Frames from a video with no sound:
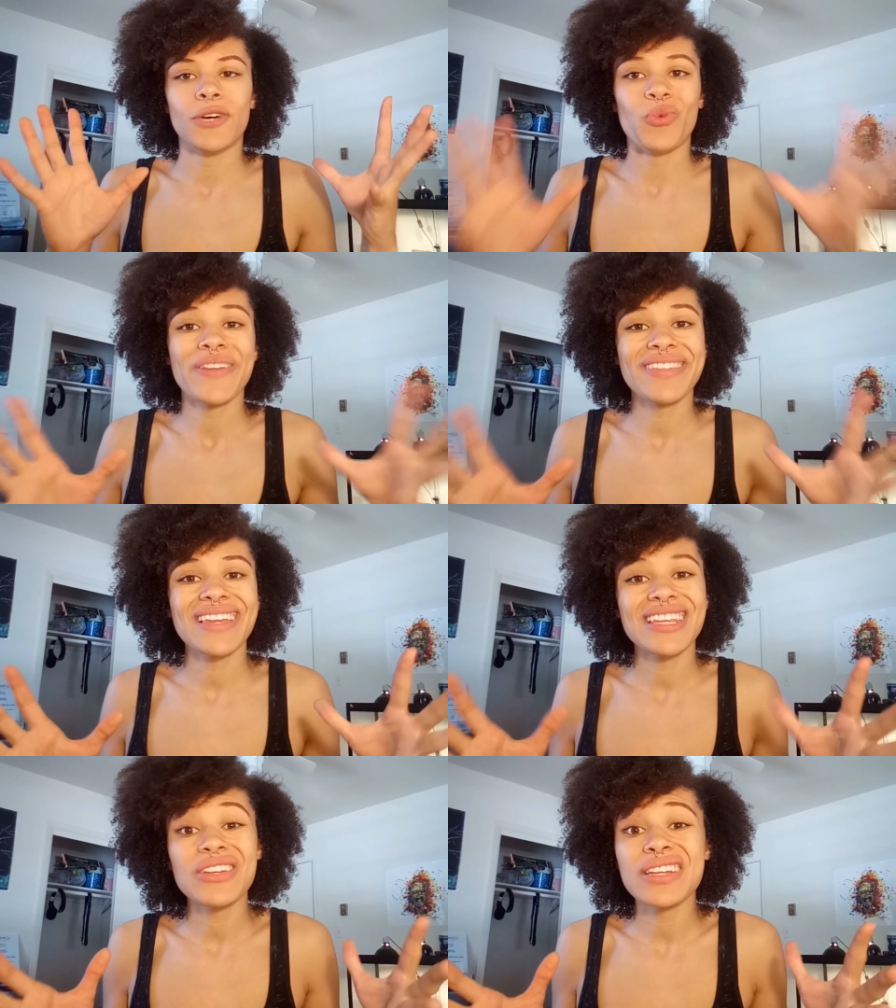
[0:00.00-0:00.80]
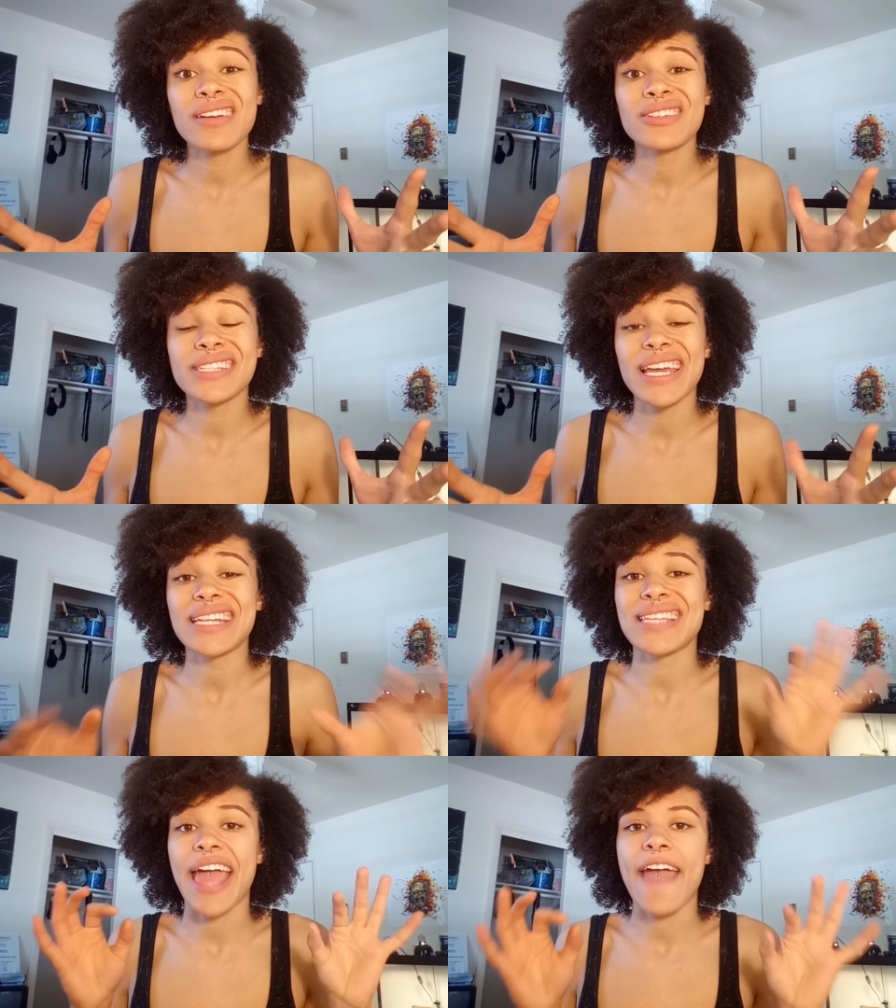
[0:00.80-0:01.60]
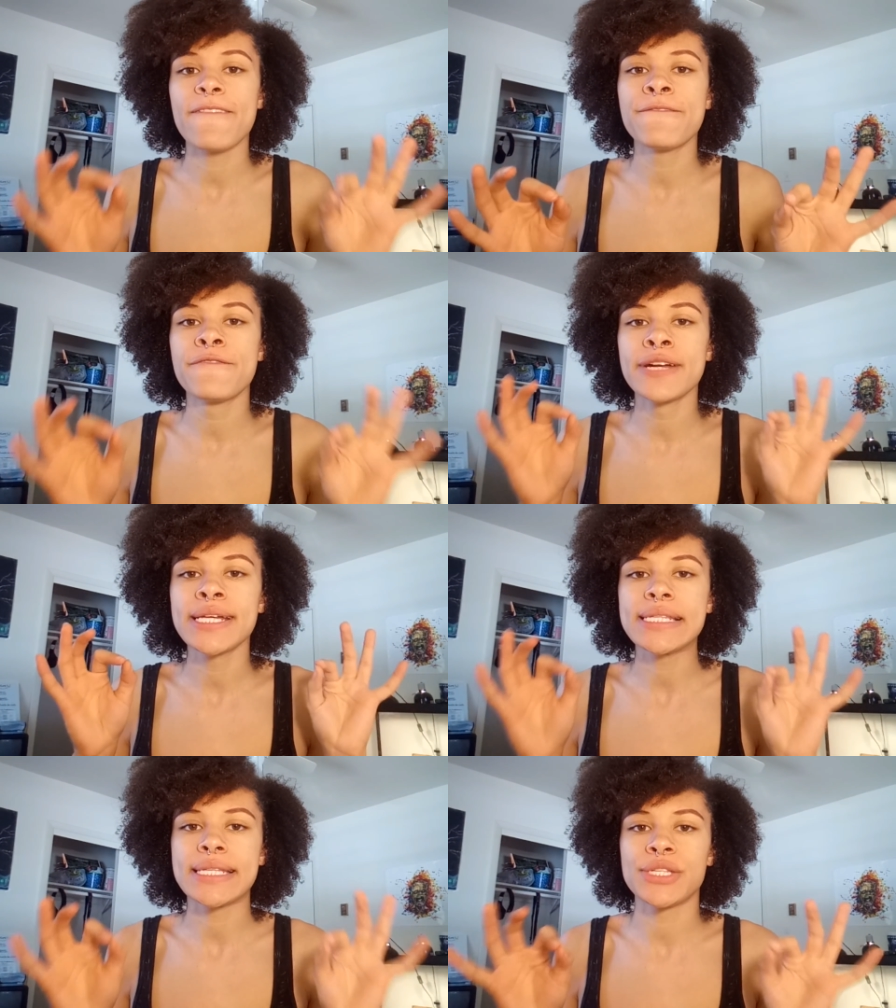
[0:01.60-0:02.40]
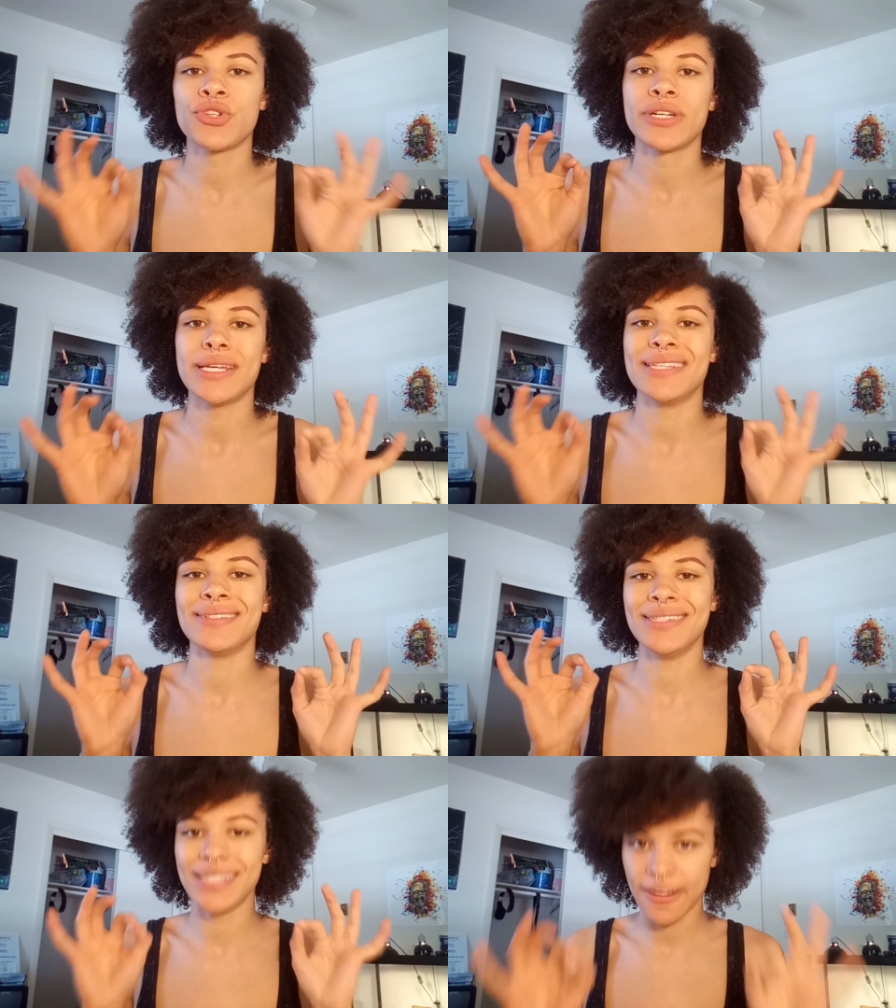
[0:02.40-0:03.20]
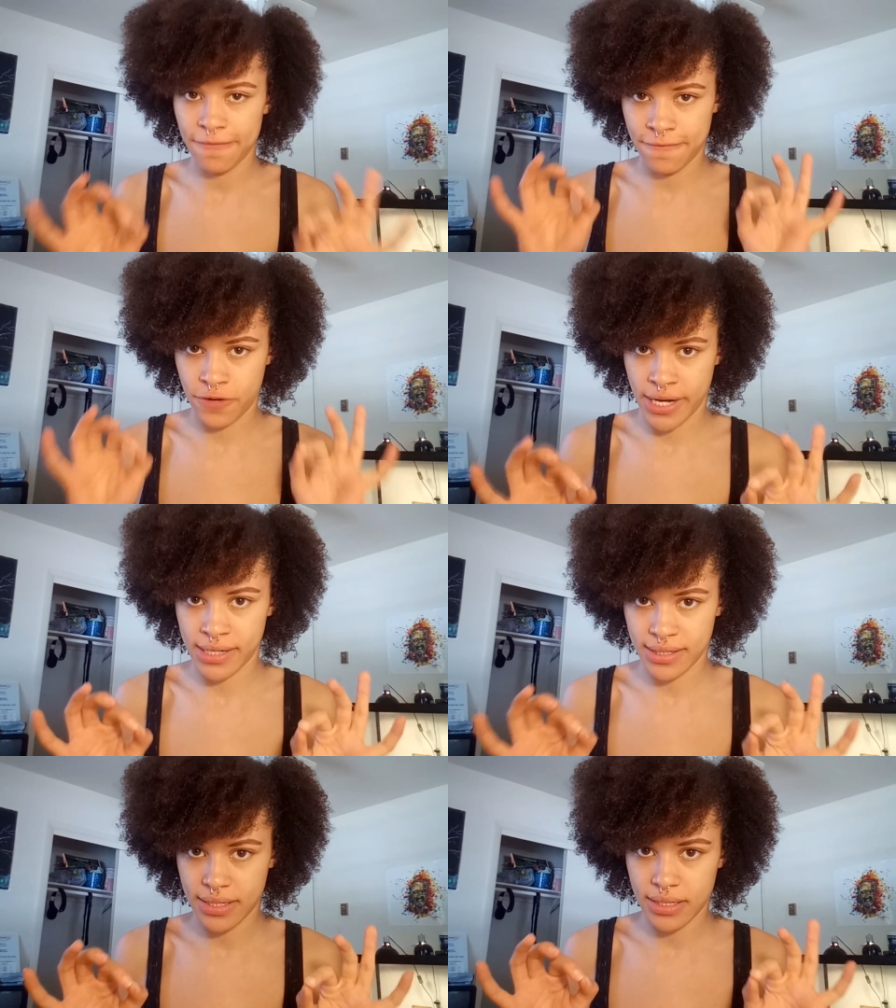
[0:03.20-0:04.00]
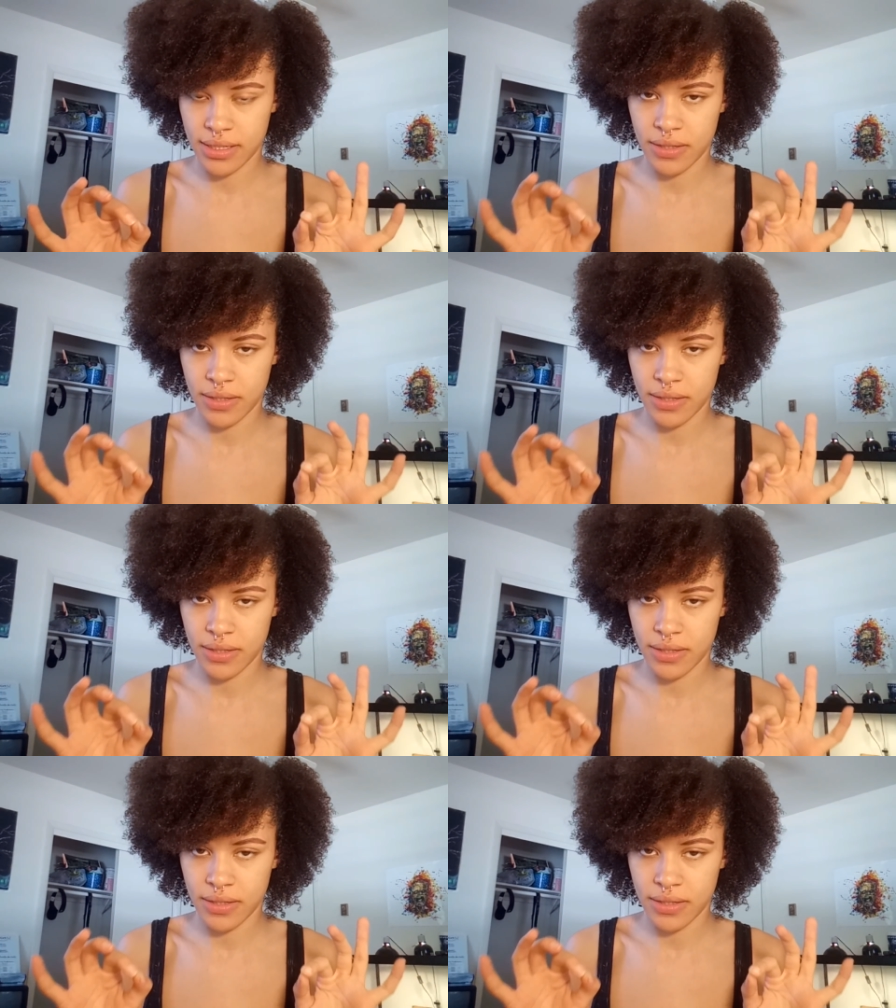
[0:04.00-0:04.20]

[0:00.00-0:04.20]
one thing that you need to understand is every lizard is different.